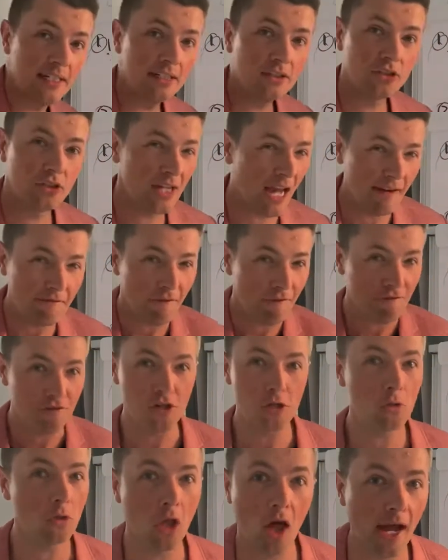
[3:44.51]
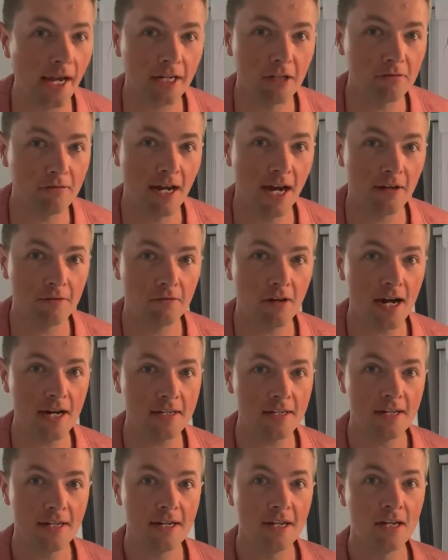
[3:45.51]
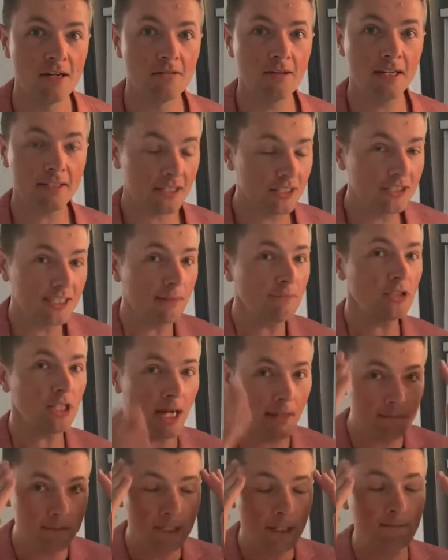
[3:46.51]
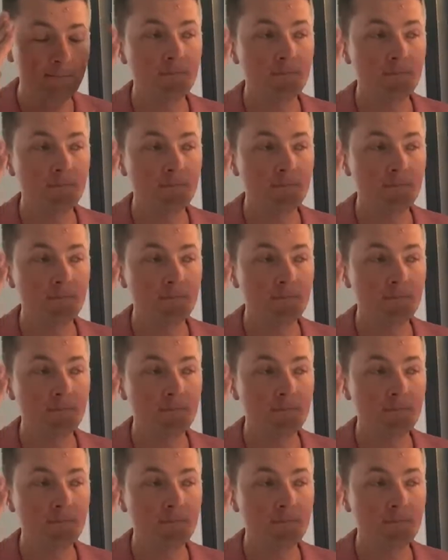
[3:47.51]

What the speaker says: Do you have a few lying around, right? Because sometimes